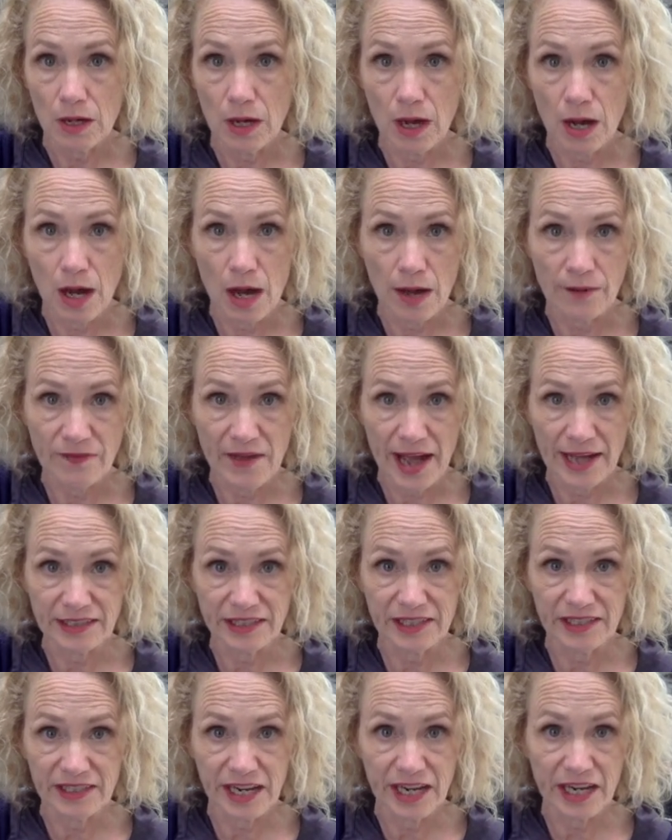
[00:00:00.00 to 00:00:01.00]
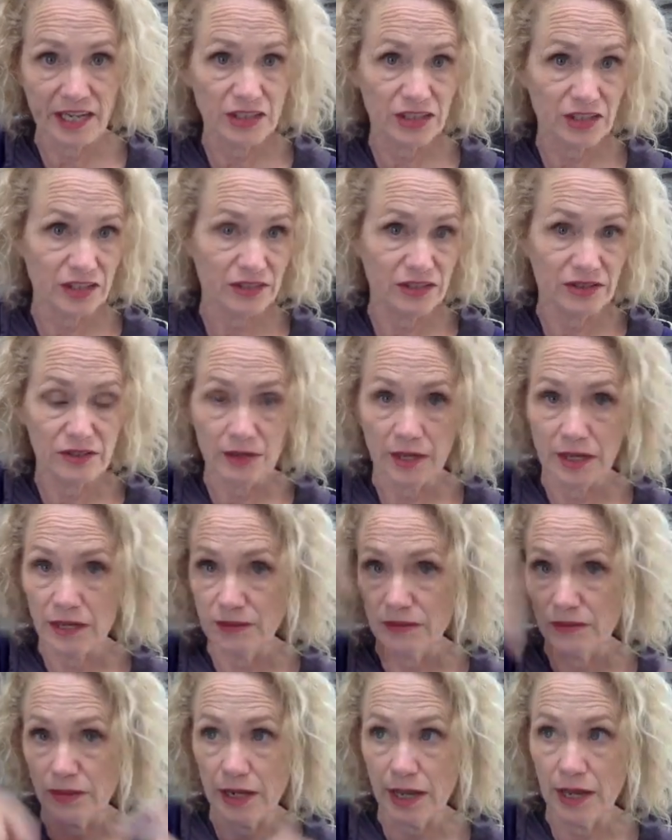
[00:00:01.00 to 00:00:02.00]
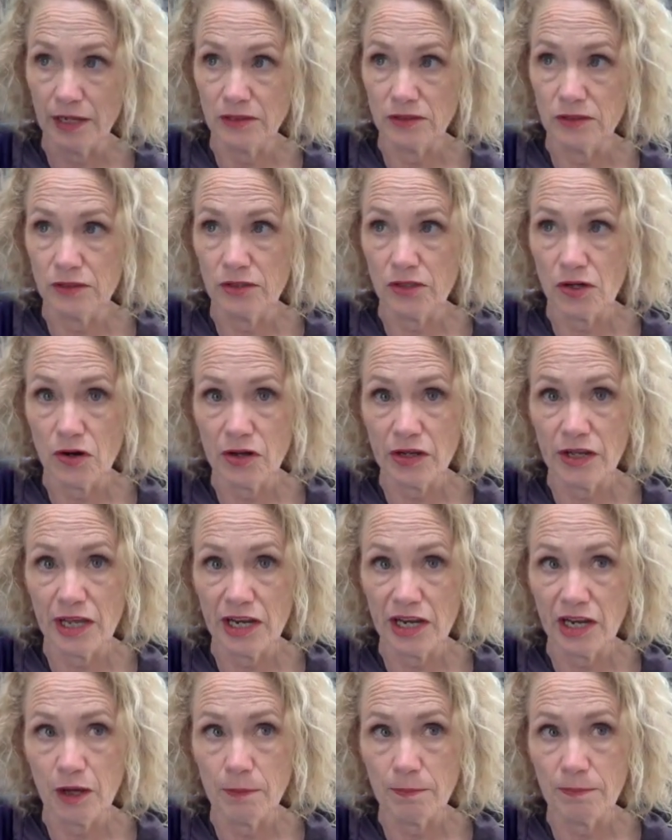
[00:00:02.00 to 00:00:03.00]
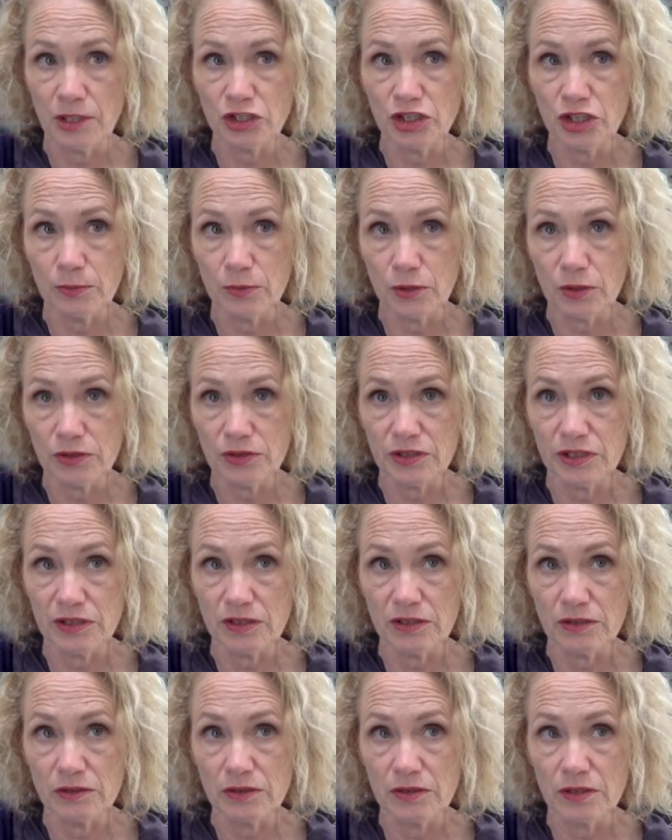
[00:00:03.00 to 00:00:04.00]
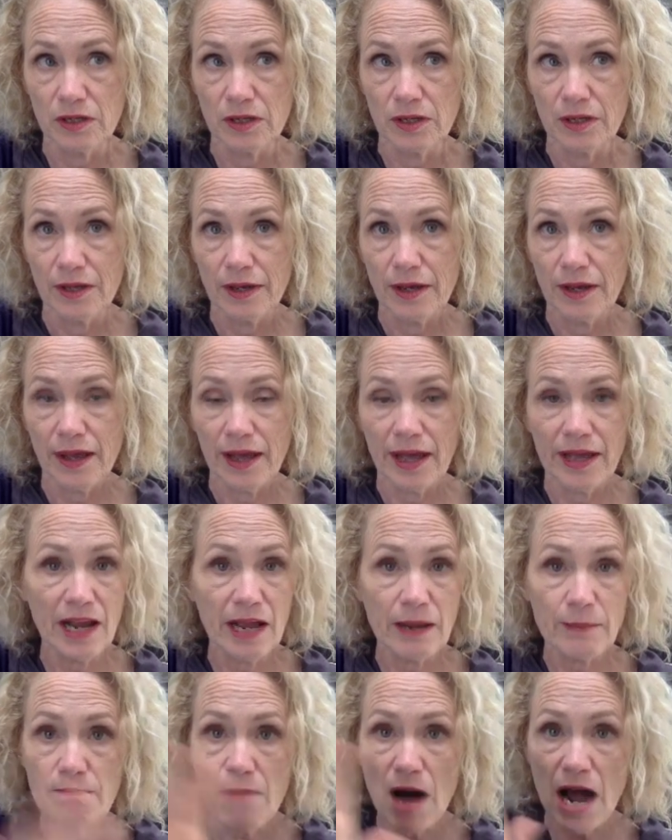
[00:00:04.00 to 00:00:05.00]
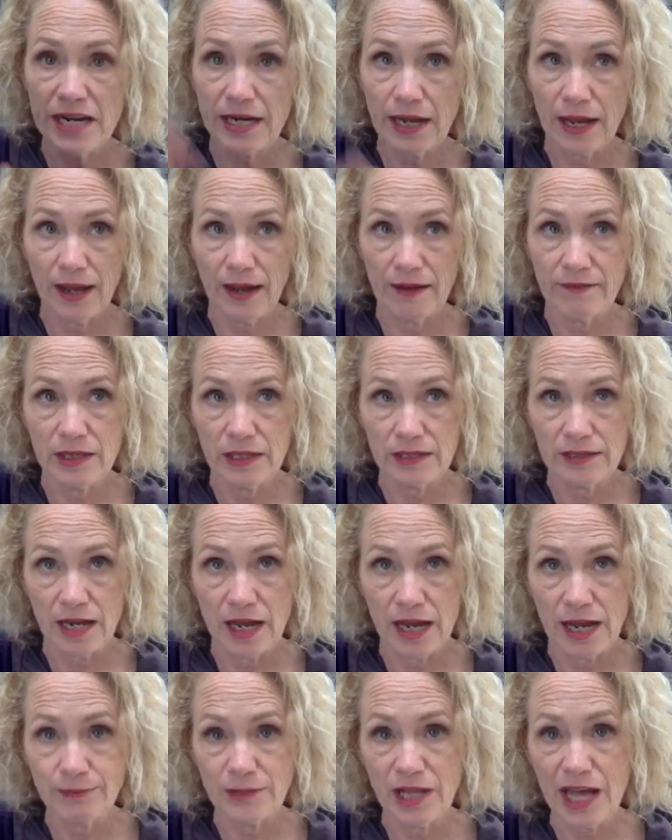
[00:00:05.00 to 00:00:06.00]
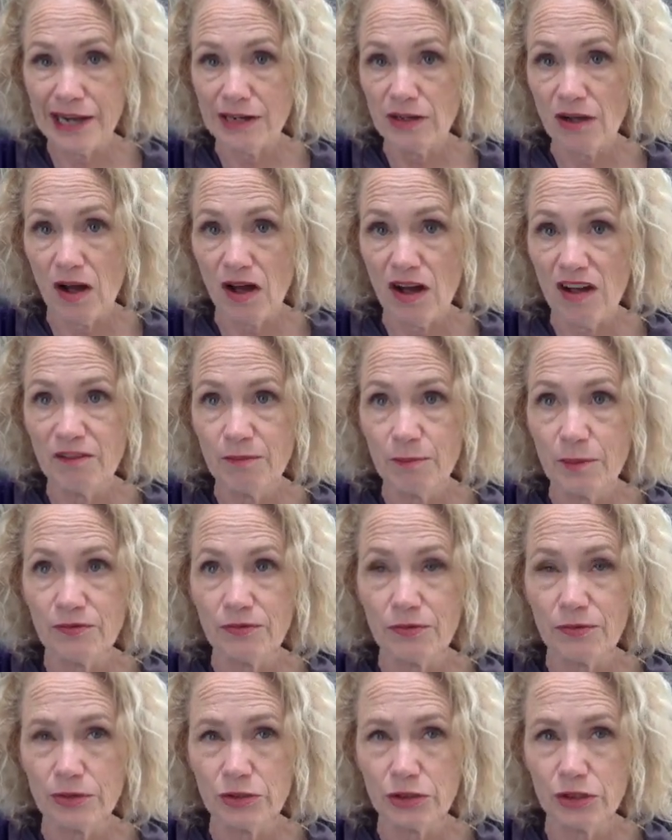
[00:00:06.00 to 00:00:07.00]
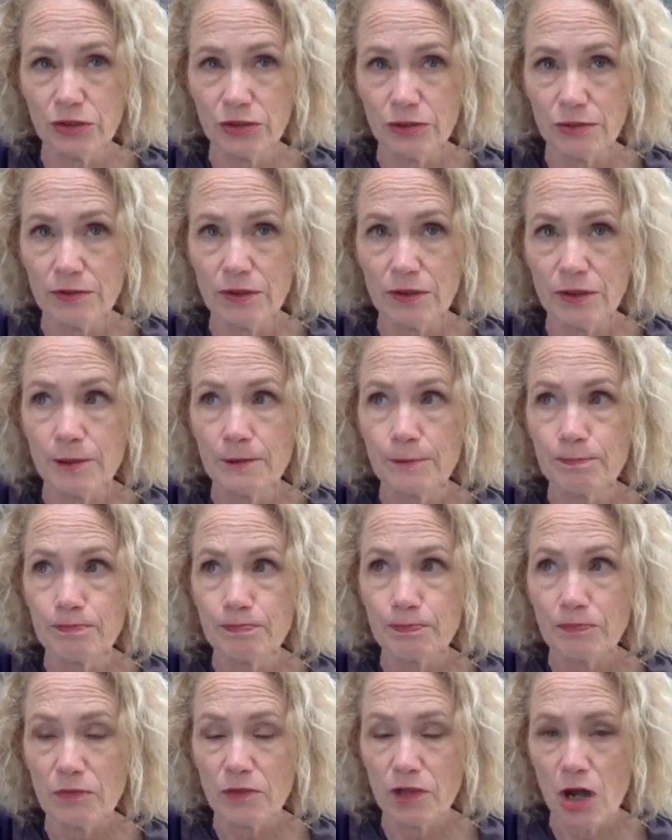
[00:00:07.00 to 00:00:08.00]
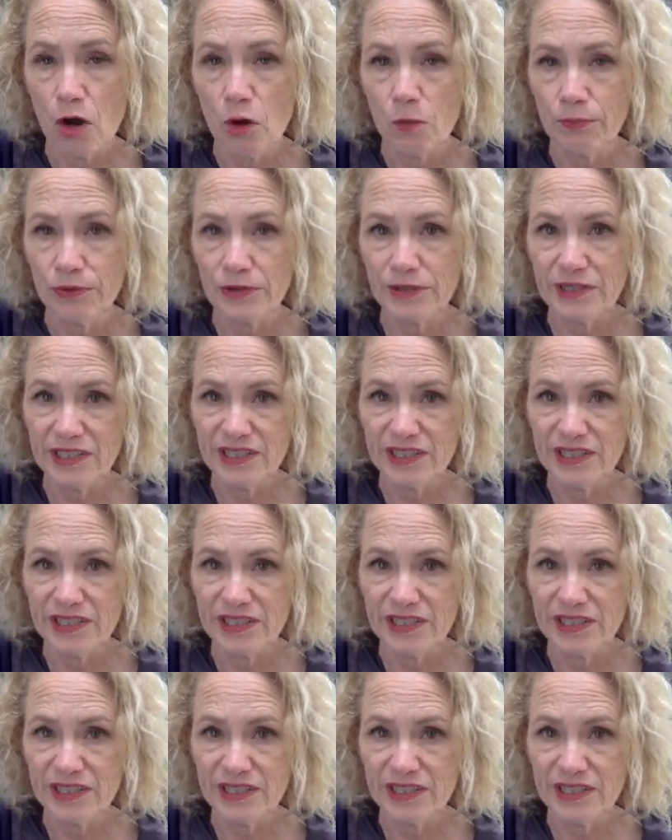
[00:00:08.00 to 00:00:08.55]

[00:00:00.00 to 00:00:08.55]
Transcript: on that stage and started getting a bunch of book deals. And I might have the timeline off, but for sure, Oprah did